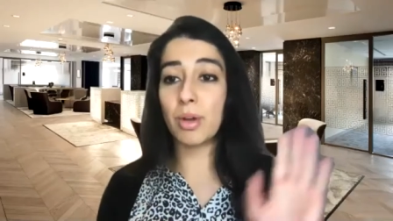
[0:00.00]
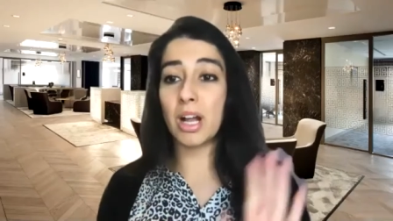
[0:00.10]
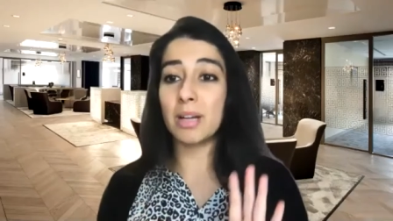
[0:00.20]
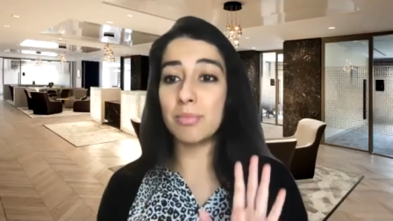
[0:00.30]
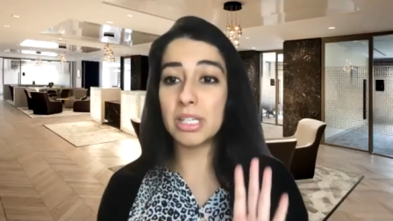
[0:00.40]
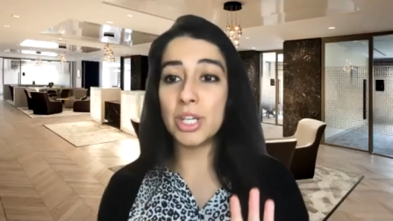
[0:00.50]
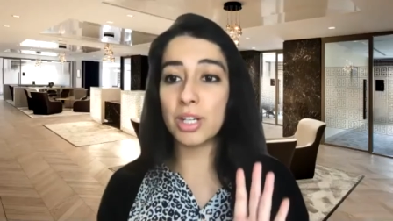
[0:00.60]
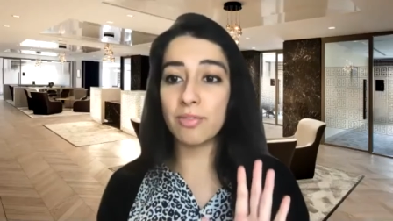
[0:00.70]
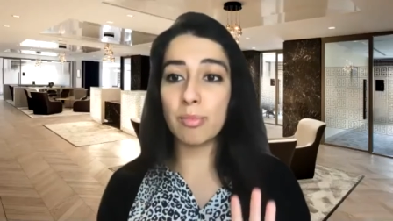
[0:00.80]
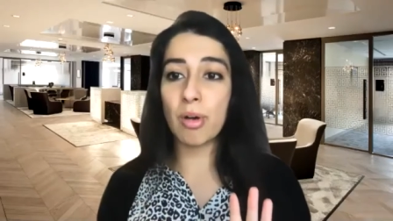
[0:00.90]
I am
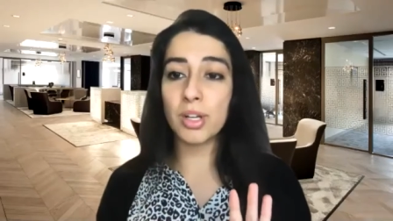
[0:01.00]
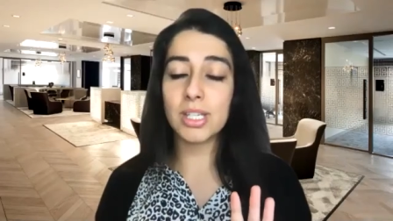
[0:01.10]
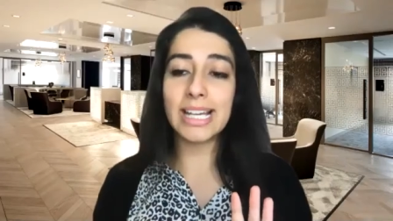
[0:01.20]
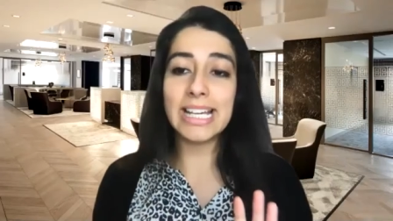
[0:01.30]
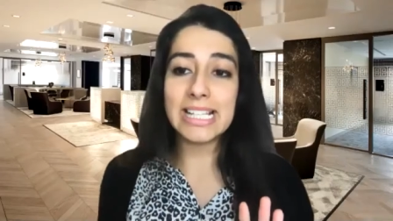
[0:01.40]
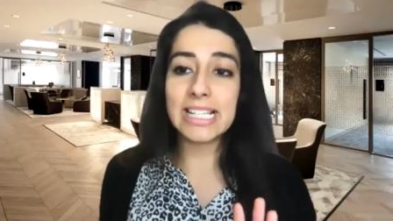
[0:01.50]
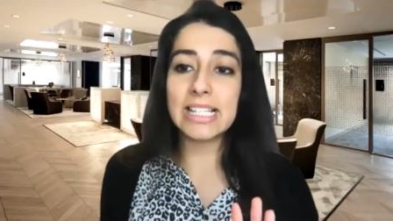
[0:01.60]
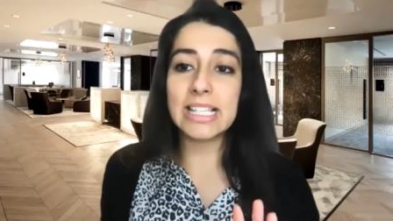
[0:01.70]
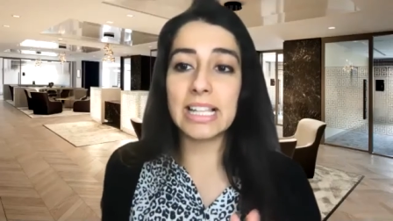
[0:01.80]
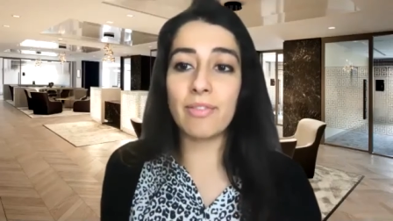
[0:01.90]
teaching Vibrato
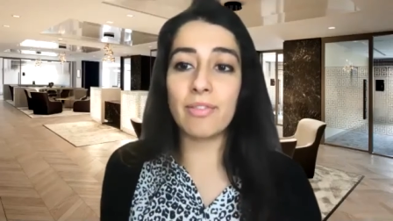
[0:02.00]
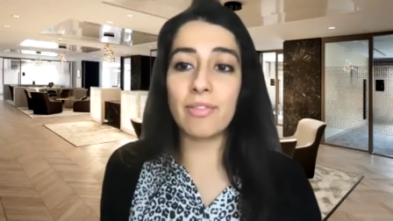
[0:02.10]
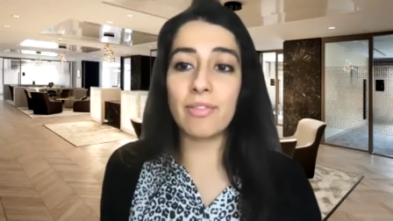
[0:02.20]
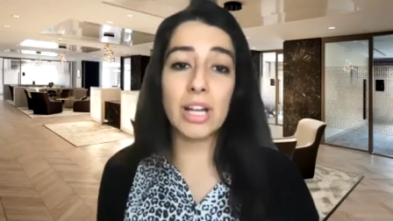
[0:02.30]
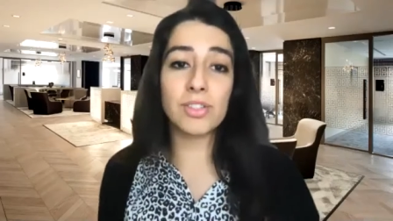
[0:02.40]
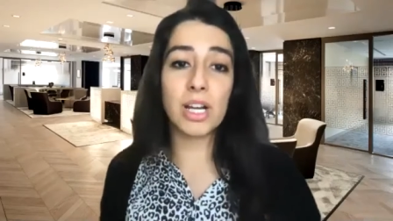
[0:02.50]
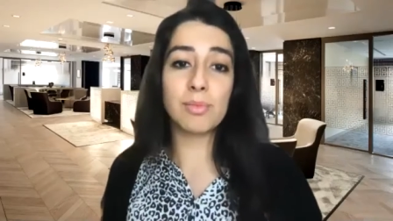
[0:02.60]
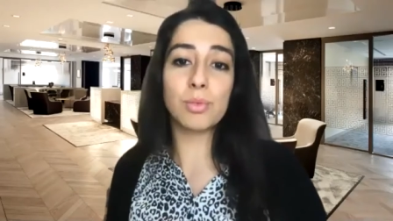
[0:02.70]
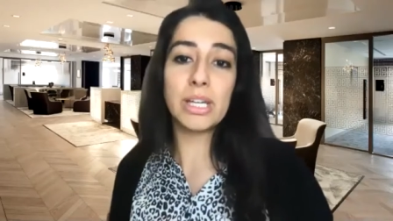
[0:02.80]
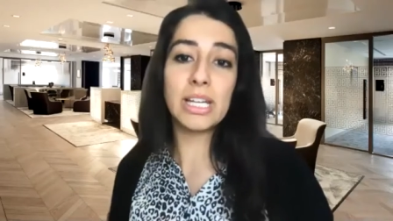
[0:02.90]
ECC11 five
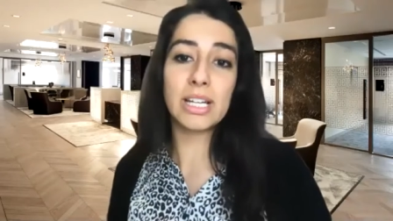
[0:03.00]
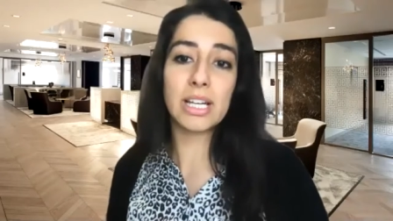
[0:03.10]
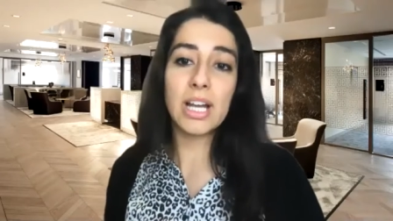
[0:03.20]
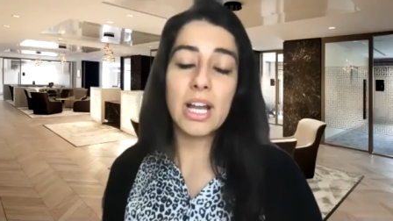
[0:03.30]
times a week.